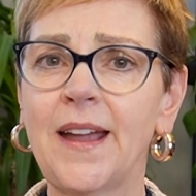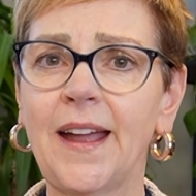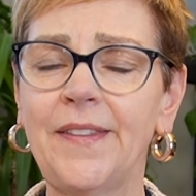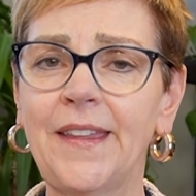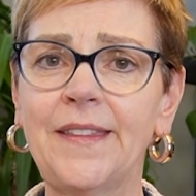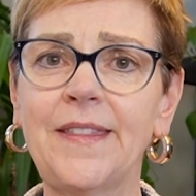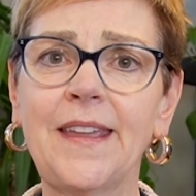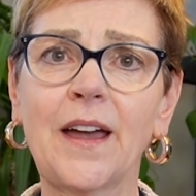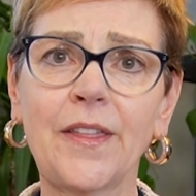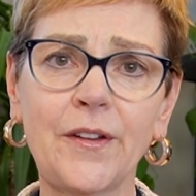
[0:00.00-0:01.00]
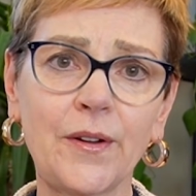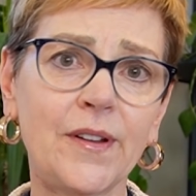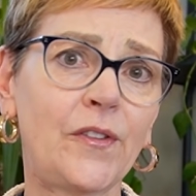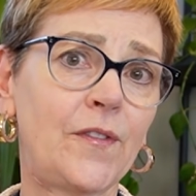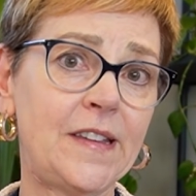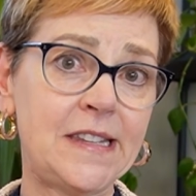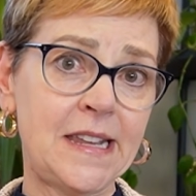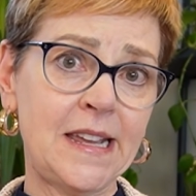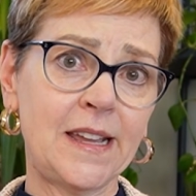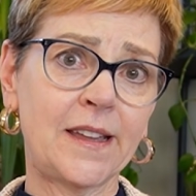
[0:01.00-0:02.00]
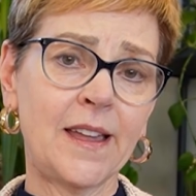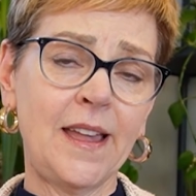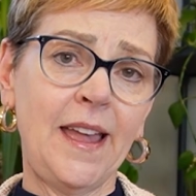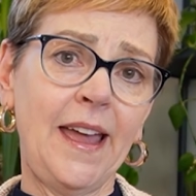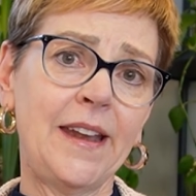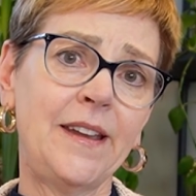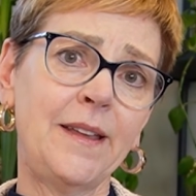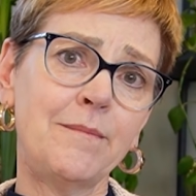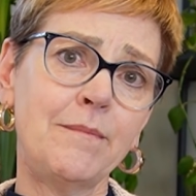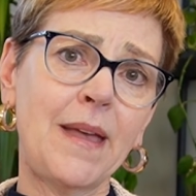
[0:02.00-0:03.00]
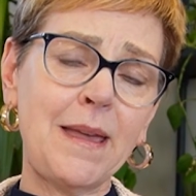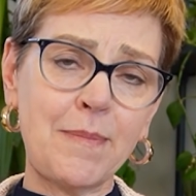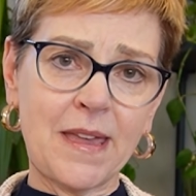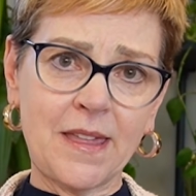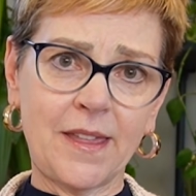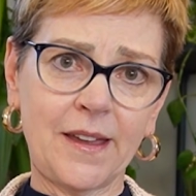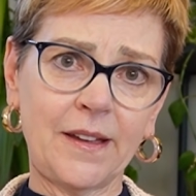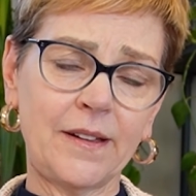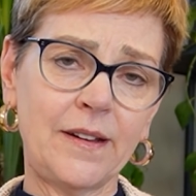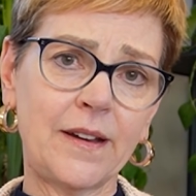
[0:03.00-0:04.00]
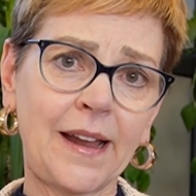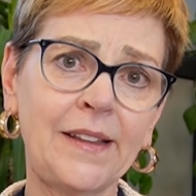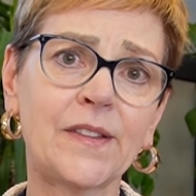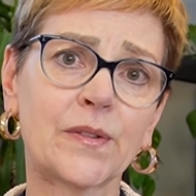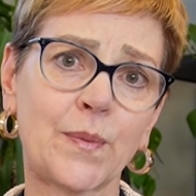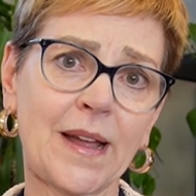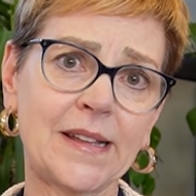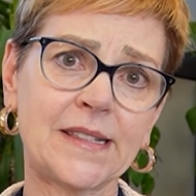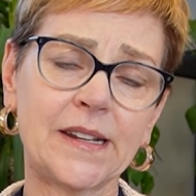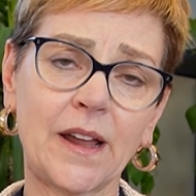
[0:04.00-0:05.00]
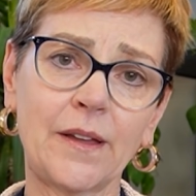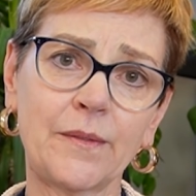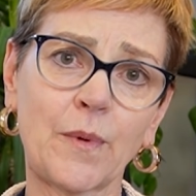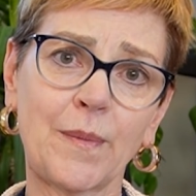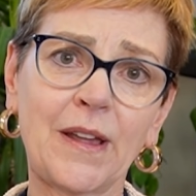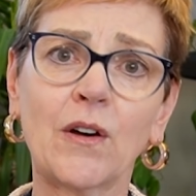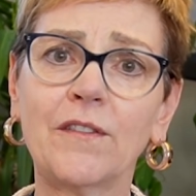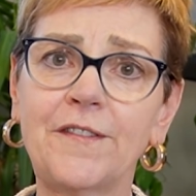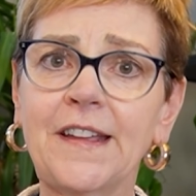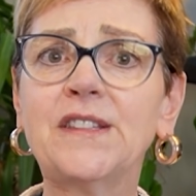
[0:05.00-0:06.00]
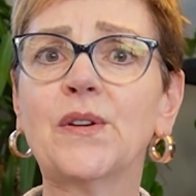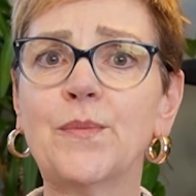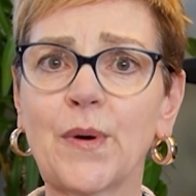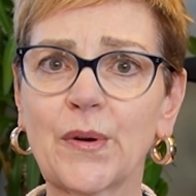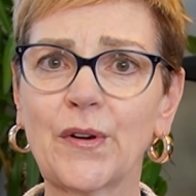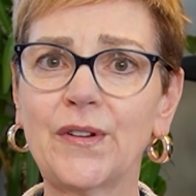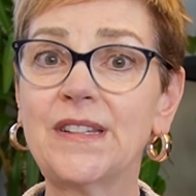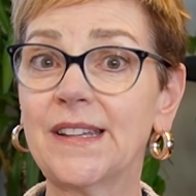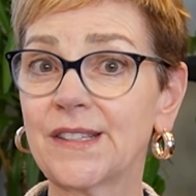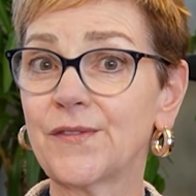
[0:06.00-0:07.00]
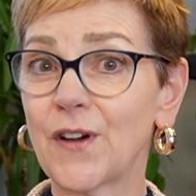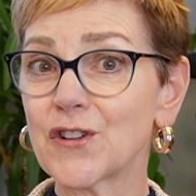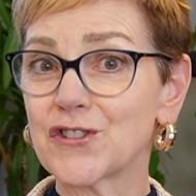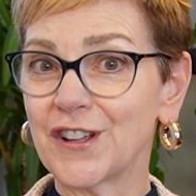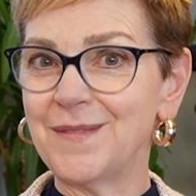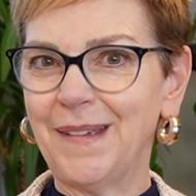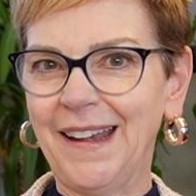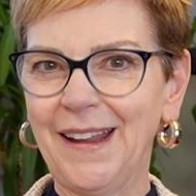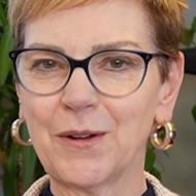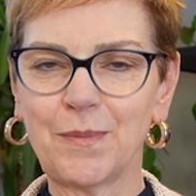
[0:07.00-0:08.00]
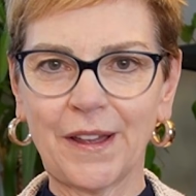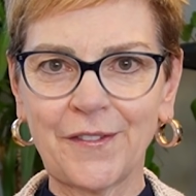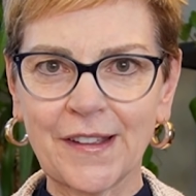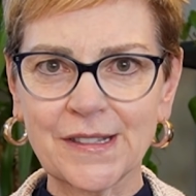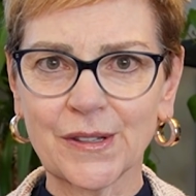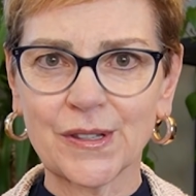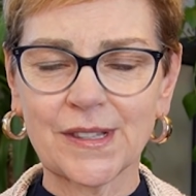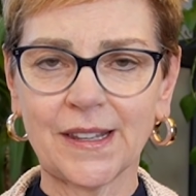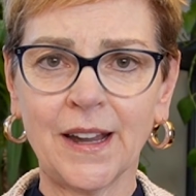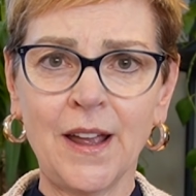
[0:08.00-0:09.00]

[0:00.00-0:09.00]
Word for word: And then the other is fatigue. And it may be that night sweats and what we call vasomotor dysfunction, meaning your blood vessels